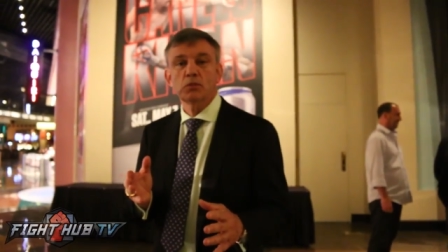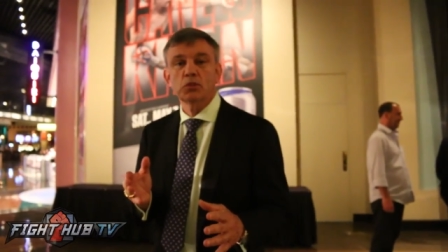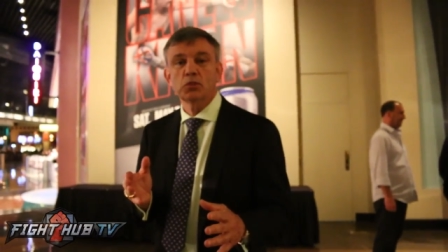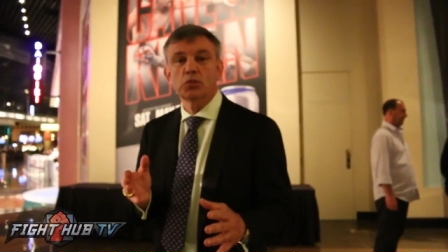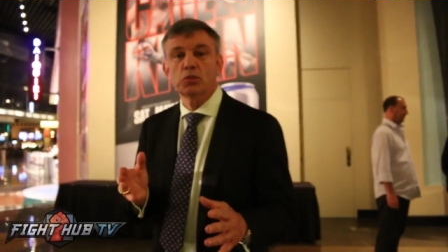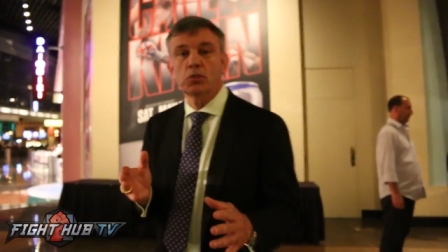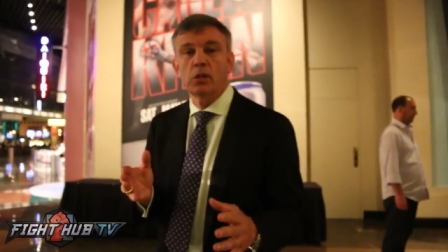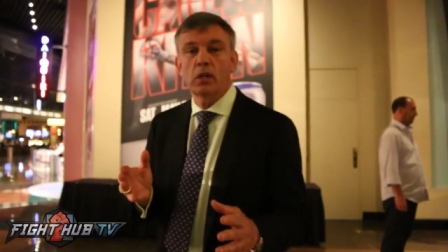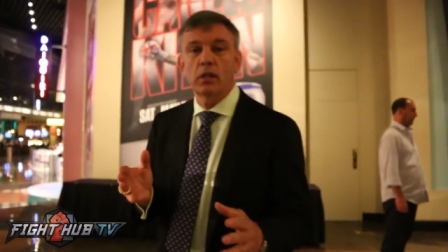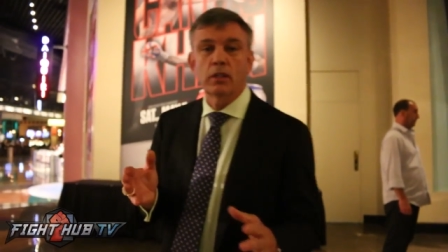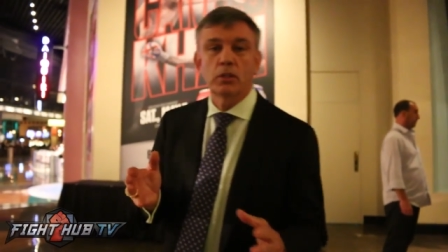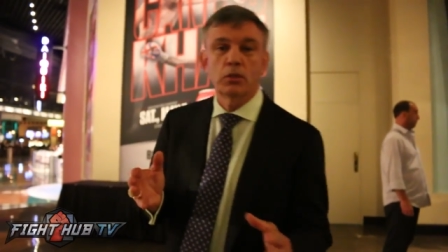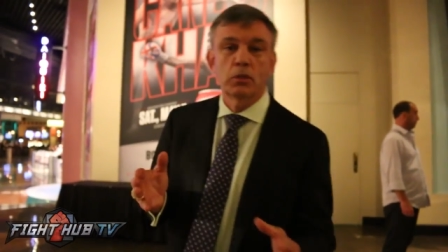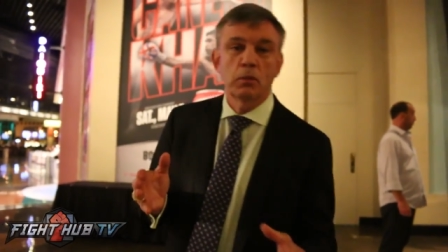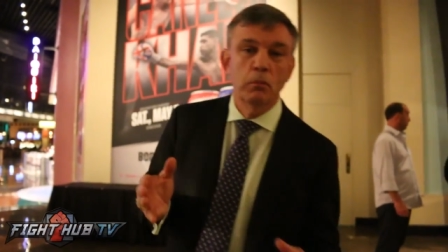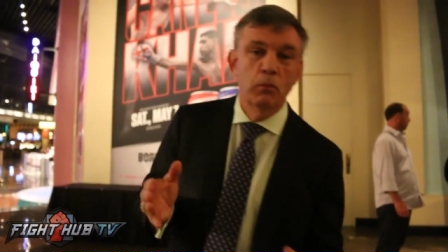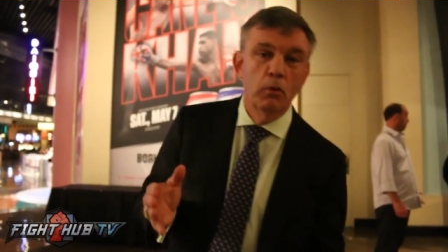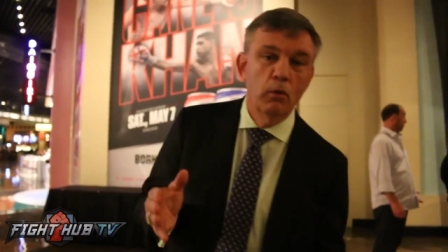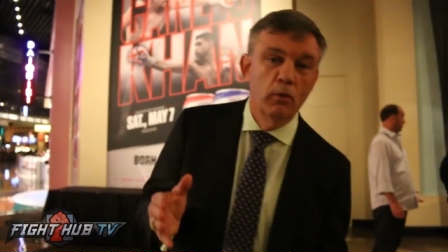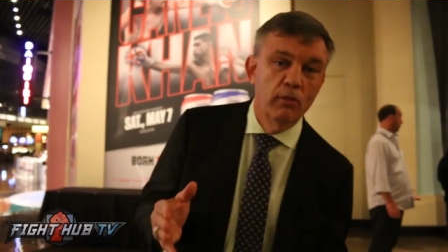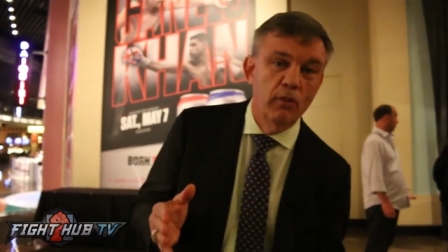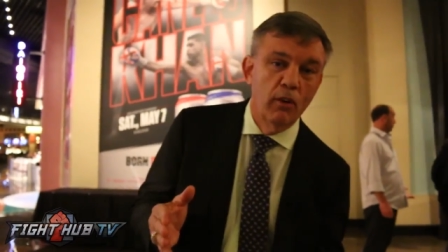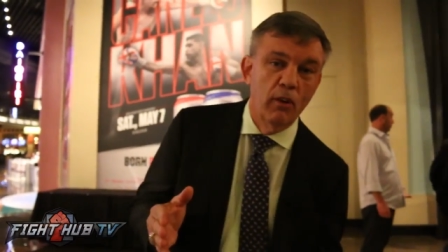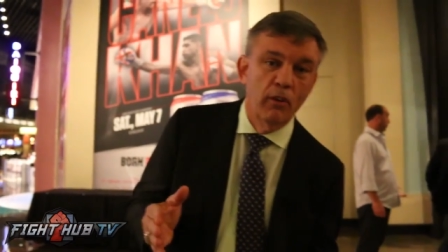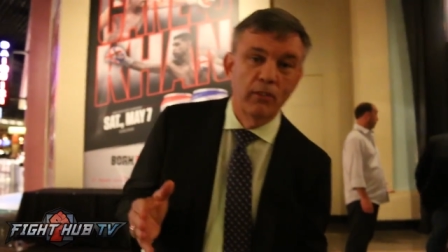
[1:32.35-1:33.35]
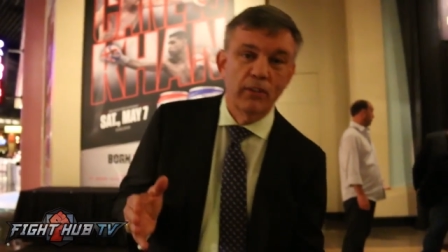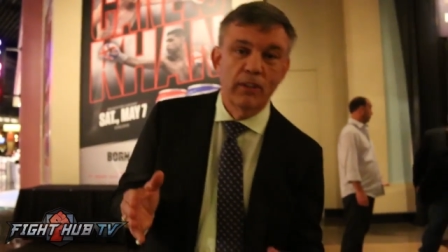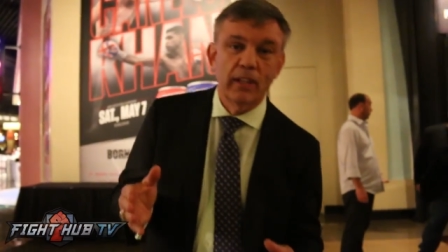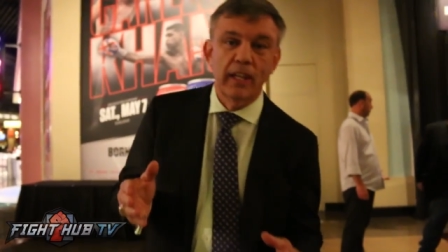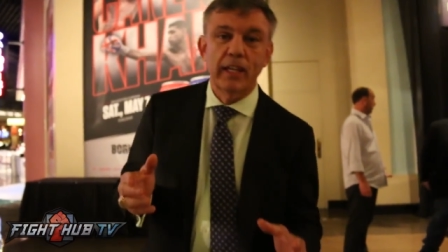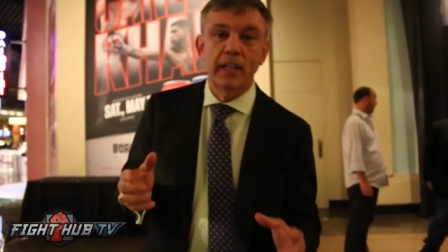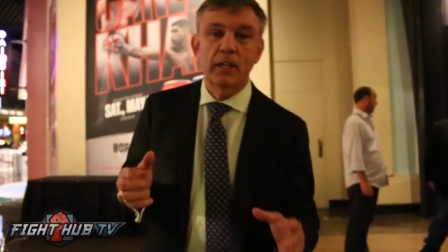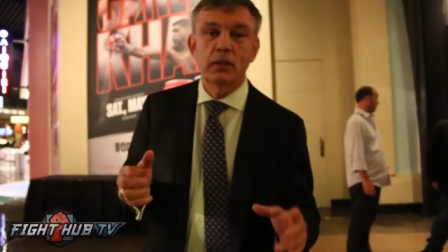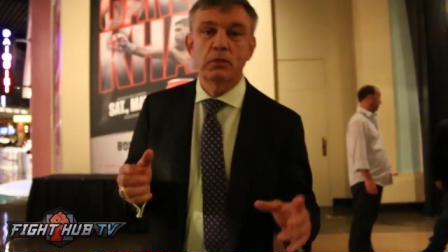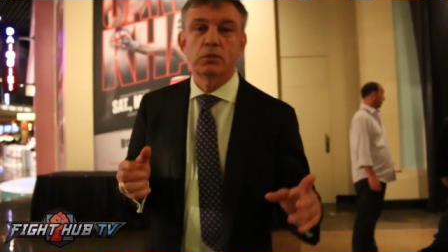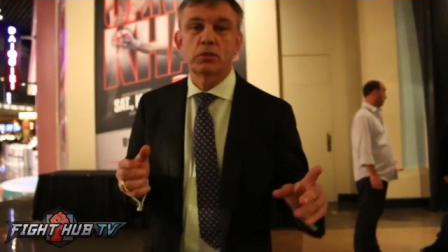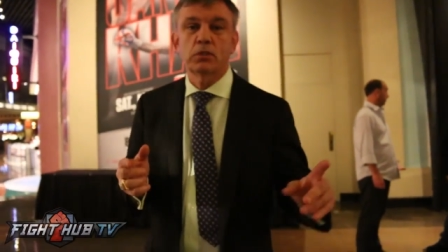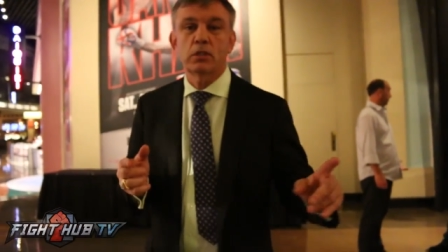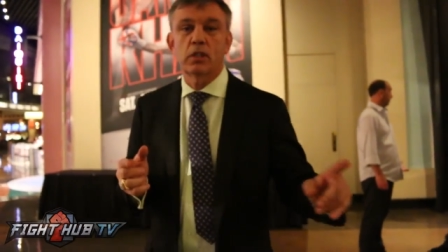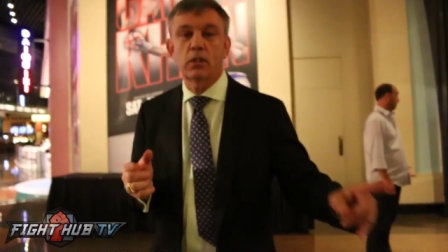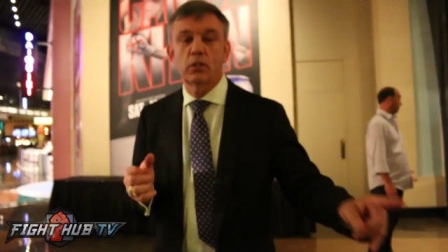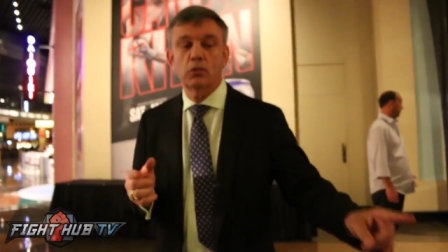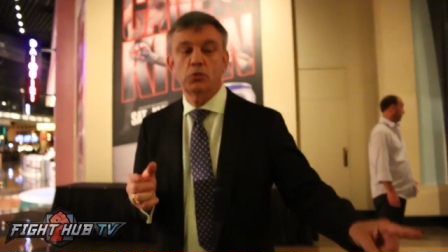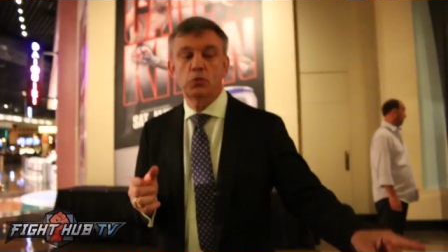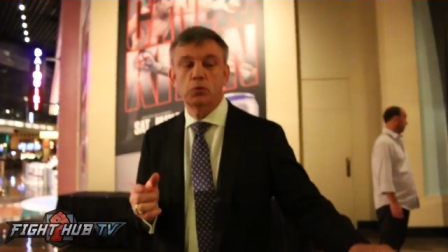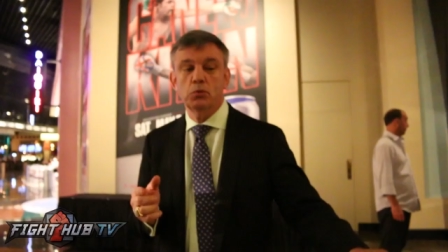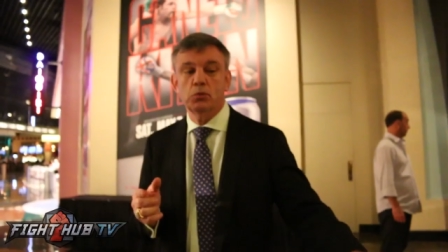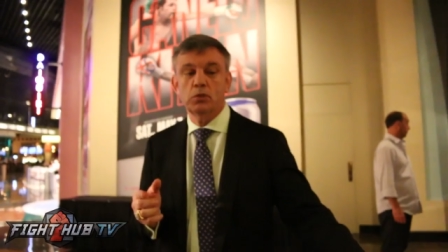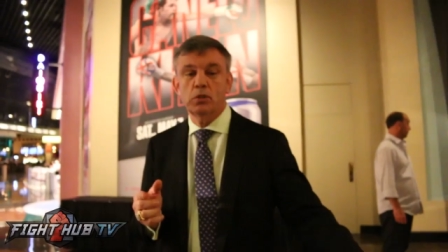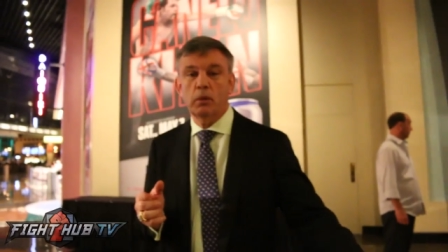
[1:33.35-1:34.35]
started to move over like he was going
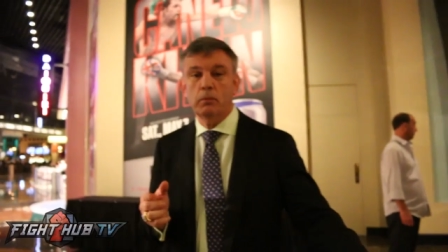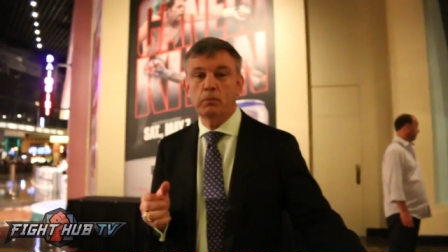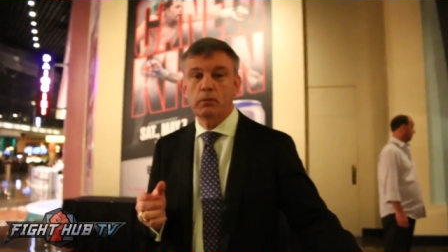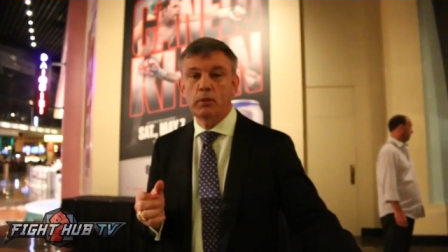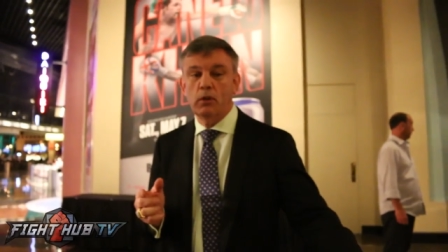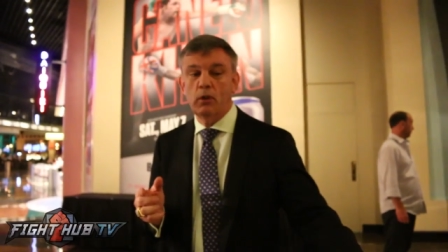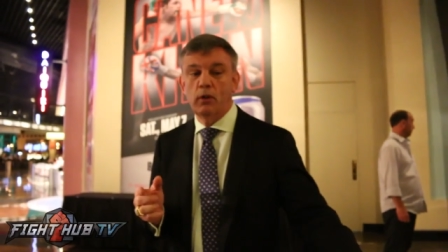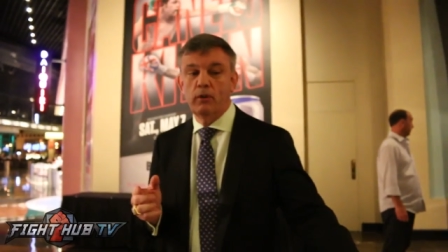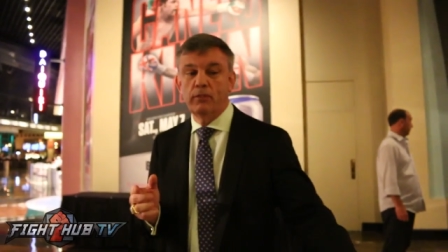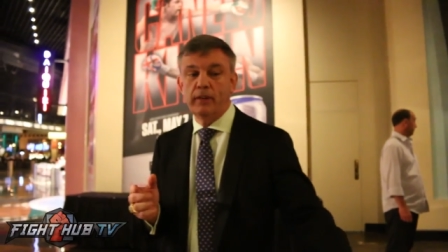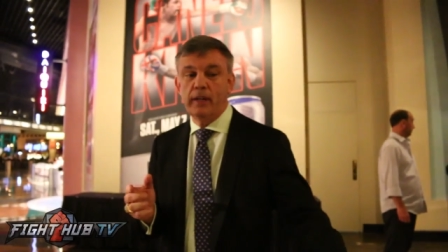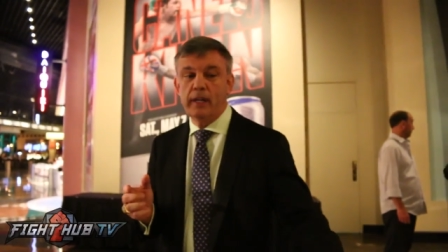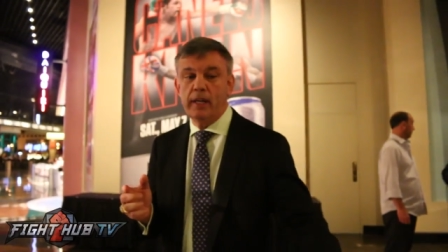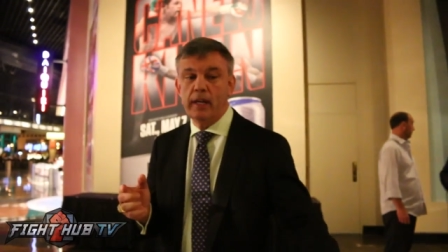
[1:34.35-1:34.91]
to do something over